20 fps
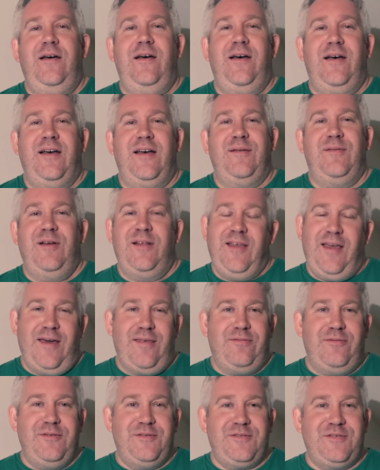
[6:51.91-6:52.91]
and
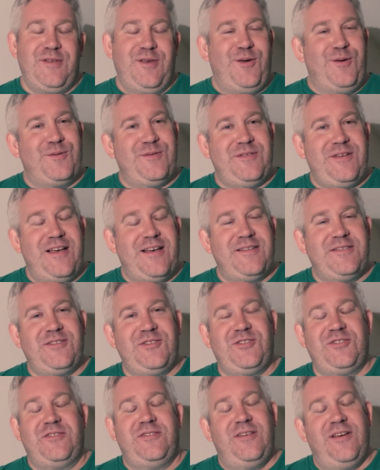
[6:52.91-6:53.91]
get through to the
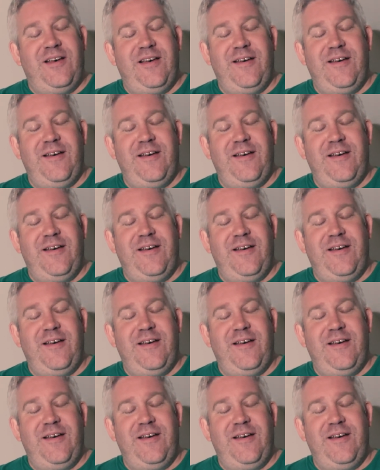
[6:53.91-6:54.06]
contest.